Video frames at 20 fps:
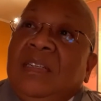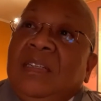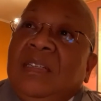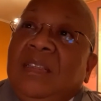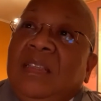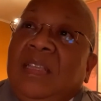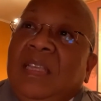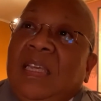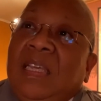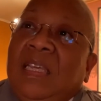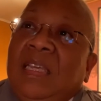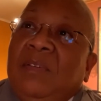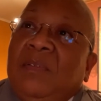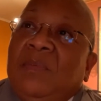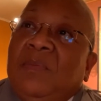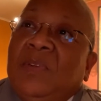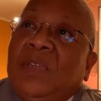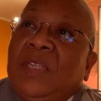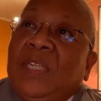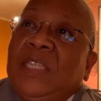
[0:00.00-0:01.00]
the
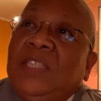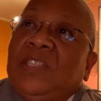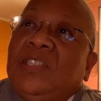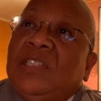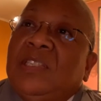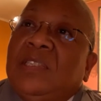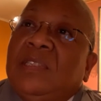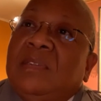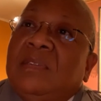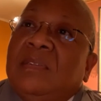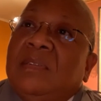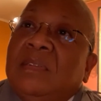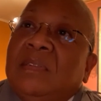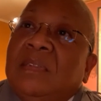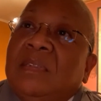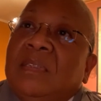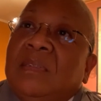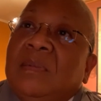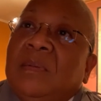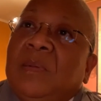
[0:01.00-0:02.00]
religious
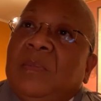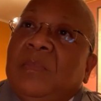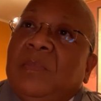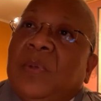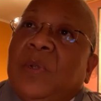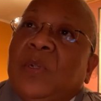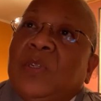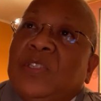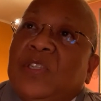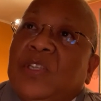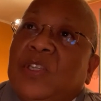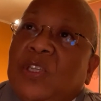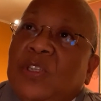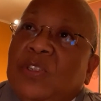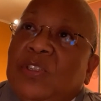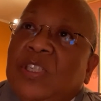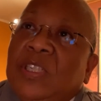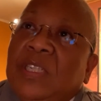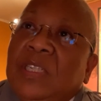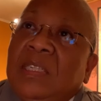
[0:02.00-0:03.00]

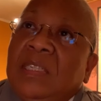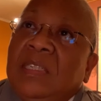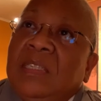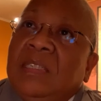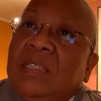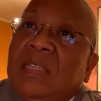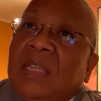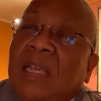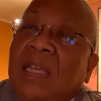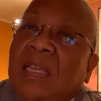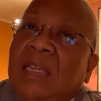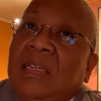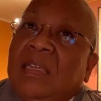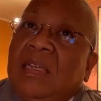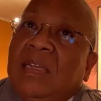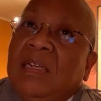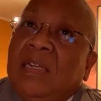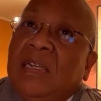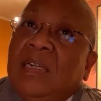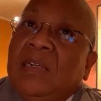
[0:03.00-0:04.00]
persecutions and,
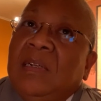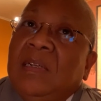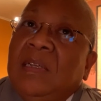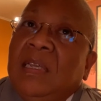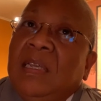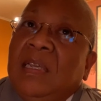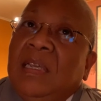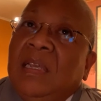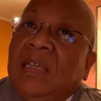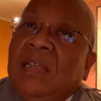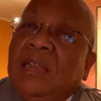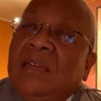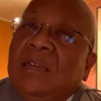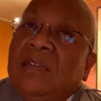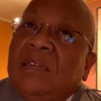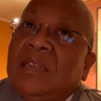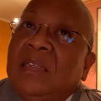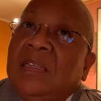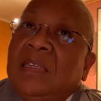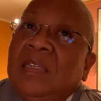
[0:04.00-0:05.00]
uh,
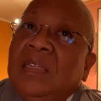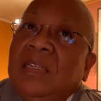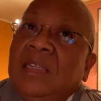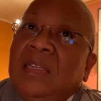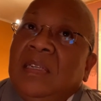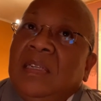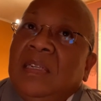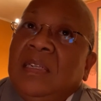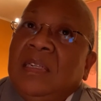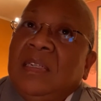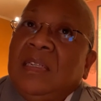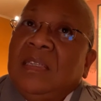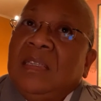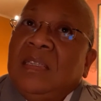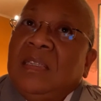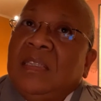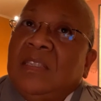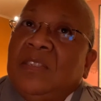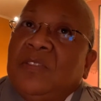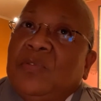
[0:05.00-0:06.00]
and
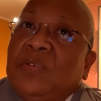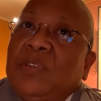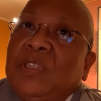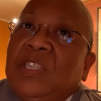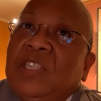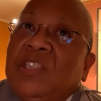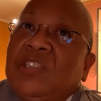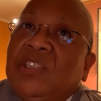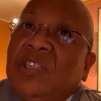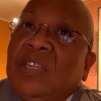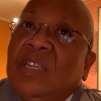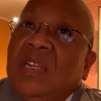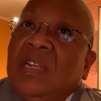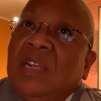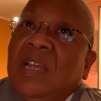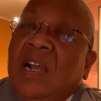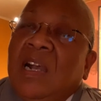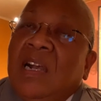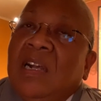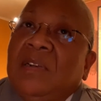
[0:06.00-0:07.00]
the tradition
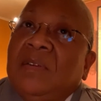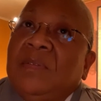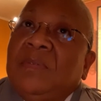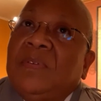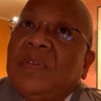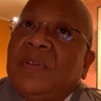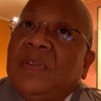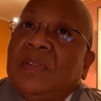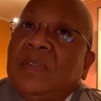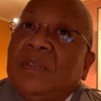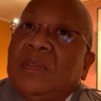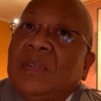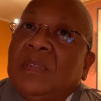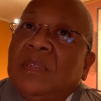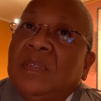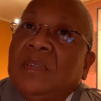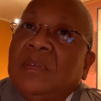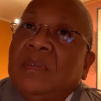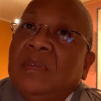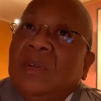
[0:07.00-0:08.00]
of
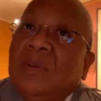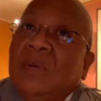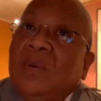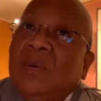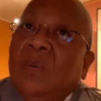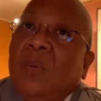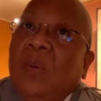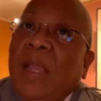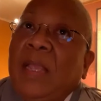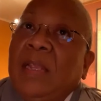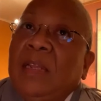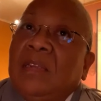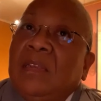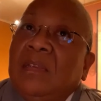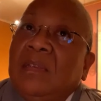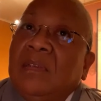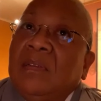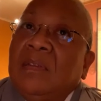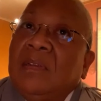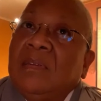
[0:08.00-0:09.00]
white
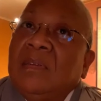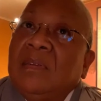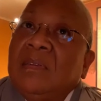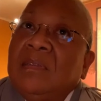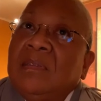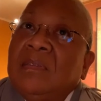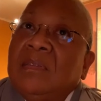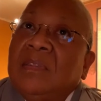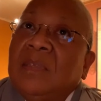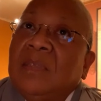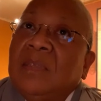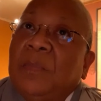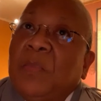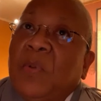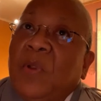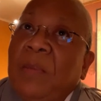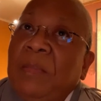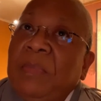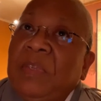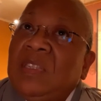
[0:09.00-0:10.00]

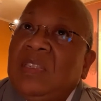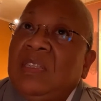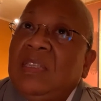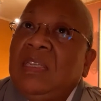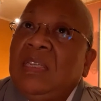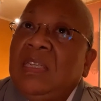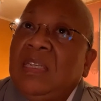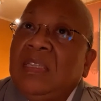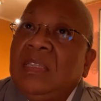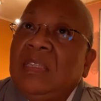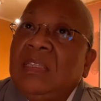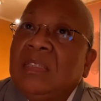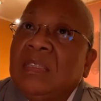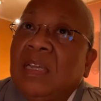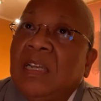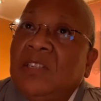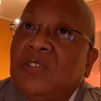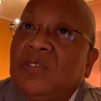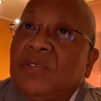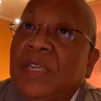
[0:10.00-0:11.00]
supremacy in this
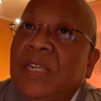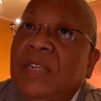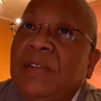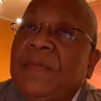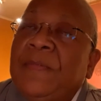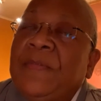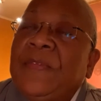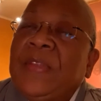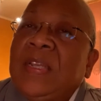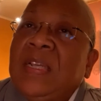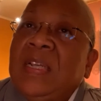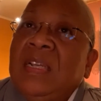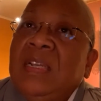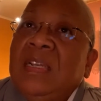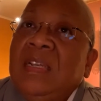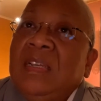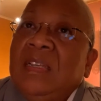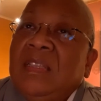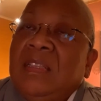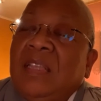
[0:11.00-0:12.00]
country
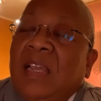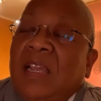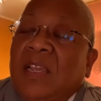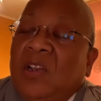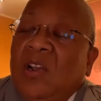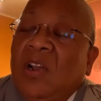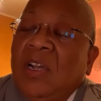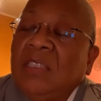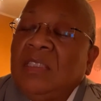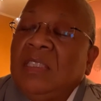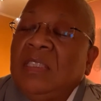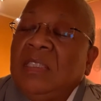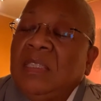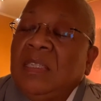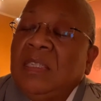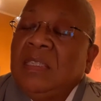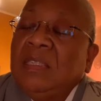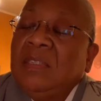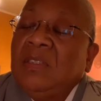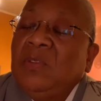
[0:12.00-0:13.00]
that causes
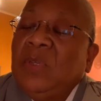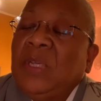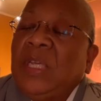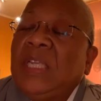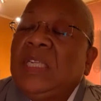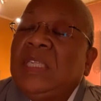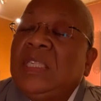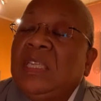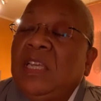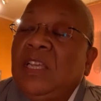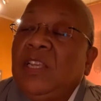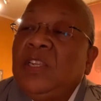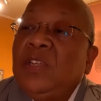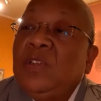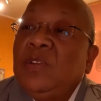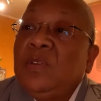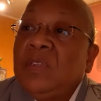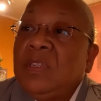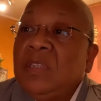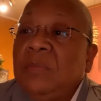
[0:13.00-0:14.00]
us to
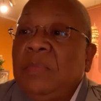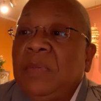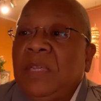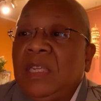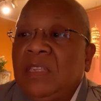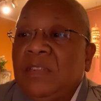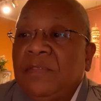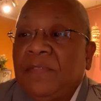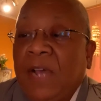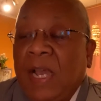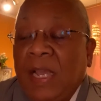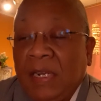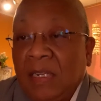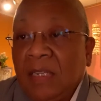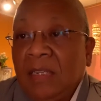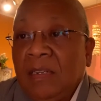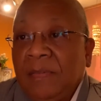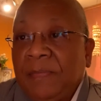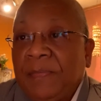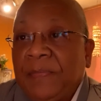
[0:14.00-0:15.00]
continue to be divided.